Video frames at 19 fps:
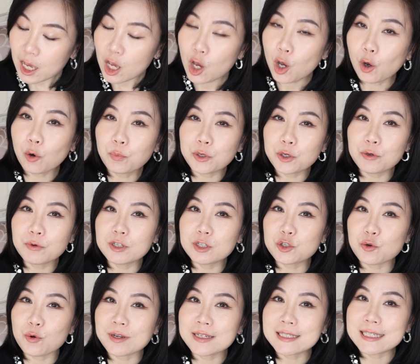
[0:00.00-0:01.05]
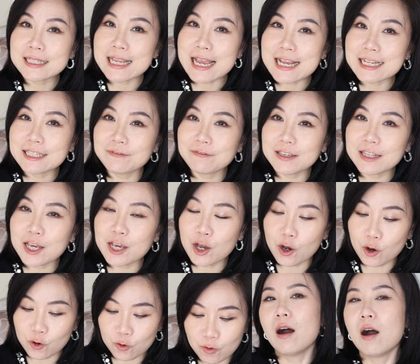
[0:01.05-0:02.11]
Hope you enjoyed today's
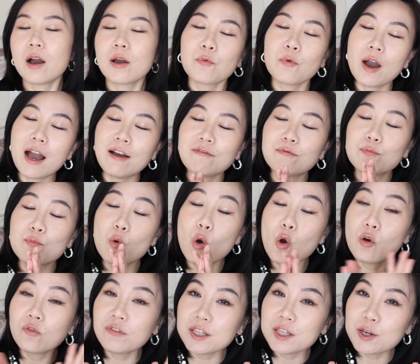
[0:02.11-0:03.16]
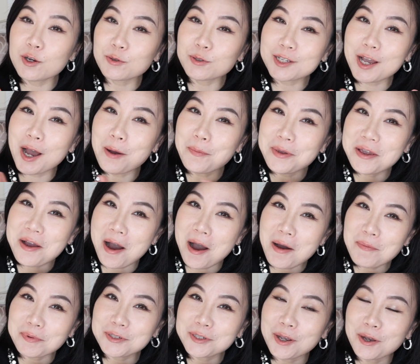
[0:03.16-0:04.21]
video. I will have more videos coming
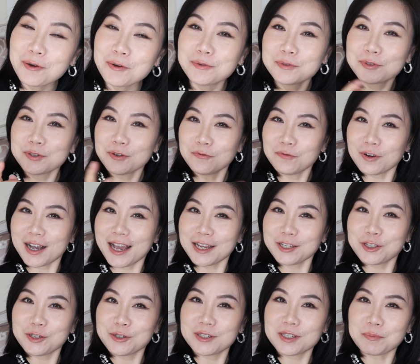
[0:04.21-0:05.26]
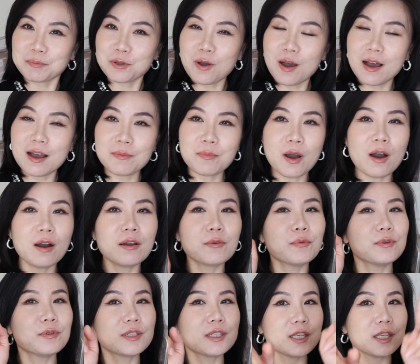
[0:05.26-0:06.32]
up, so don't forget to subscribe. I
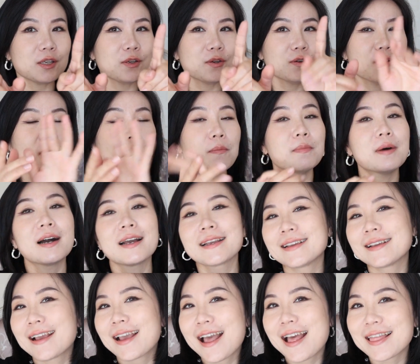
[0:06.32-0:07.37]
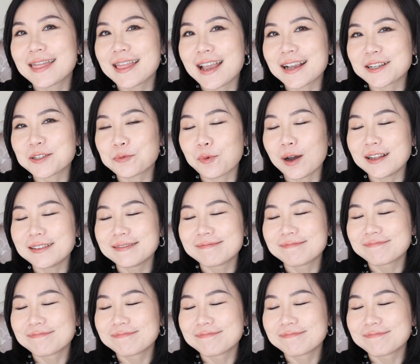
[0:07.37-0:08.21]
will see you on my next one.